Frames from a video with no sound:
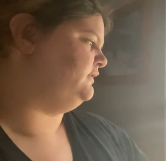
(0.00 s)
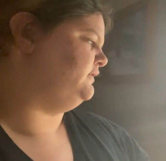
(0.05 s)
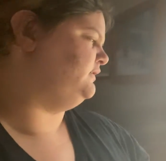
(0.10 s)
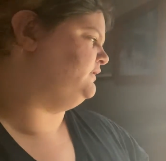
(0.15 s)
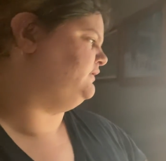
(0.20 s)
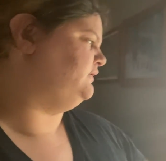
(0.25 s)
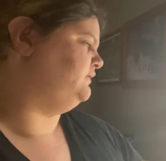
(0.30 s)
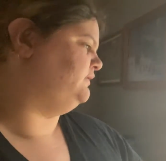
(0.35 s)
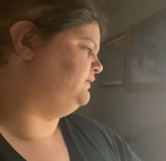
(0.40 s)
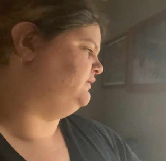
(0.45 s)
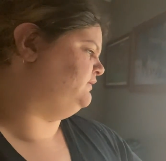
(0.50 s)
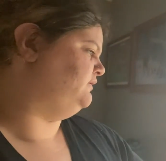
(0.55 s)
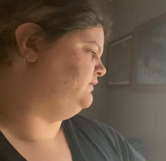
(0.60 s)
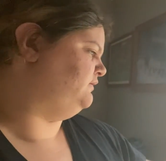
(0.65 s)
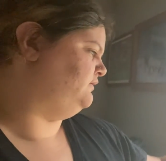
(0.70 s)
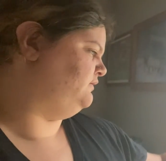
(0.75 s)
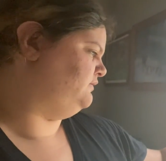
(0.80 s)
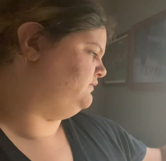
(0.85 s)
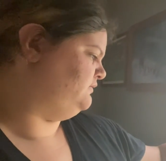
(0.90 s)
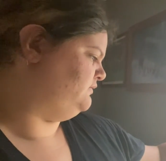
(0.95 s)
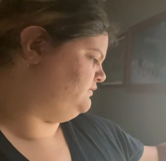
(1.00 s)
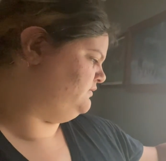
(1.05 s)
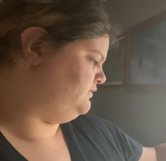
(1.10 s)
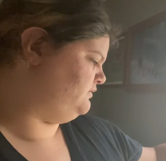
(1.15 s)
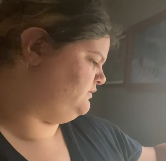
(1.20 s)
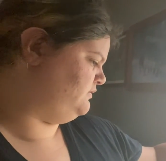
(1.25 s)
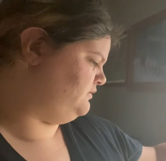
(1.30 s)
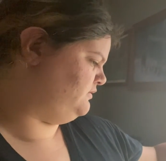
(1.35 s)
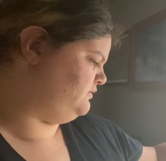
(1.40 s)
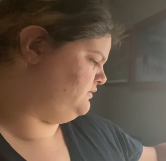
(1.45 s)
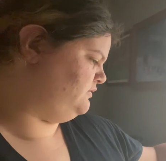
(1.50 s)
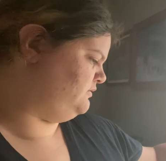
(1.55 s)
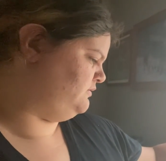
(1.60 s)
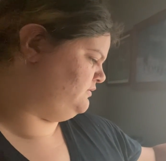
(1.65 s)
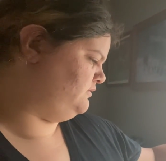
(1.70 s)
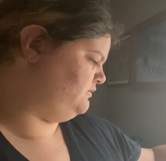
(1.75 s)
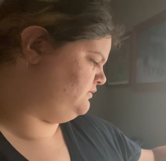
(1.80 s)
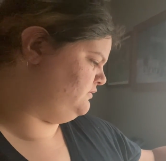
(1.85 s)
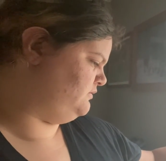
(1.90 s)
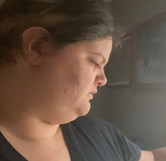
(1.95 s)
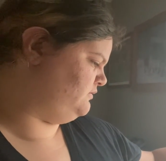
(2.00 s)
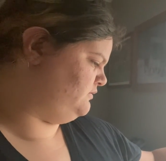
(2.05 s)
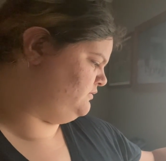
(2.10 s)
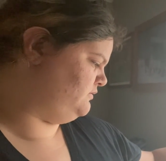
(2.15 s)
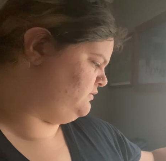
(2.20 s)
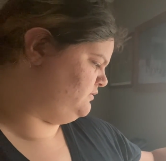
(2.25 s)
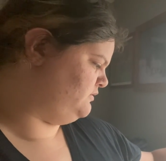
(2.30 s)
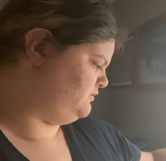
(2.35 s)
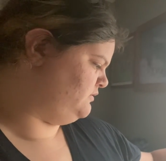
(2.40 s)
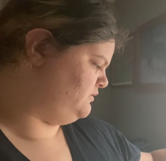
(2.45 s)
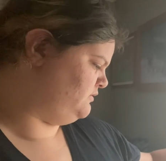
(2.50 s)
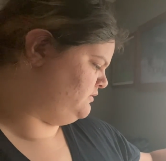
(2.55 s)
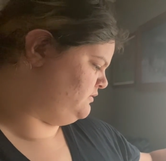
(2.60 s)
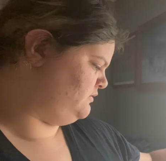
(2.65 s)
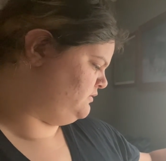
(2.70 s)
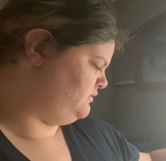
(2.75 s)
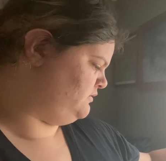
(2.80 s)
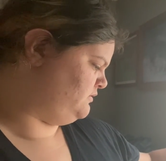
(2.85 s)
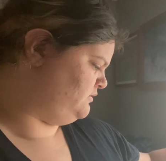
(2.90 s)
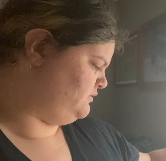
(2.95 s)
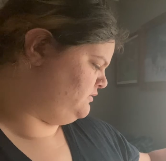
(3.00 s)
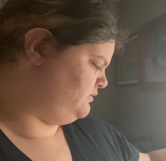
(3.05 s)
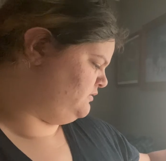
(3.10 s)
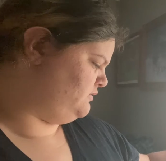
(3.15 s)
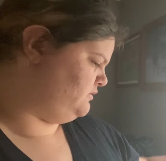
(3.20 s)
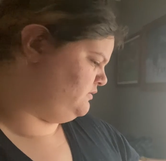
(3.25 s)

No one is speaking in this clip.